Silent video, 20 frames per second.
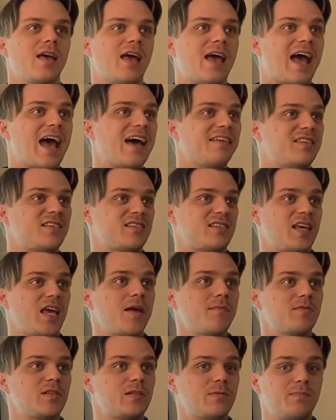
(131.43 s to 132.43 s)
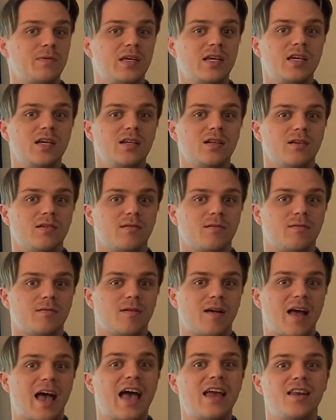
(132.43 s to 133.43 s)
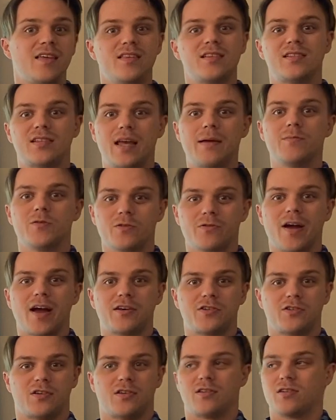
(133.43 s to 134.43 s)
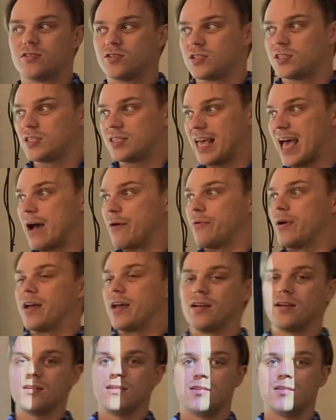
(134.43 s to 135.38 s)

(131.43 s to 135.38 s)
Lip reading: at the same speed and in the same direction, just that way?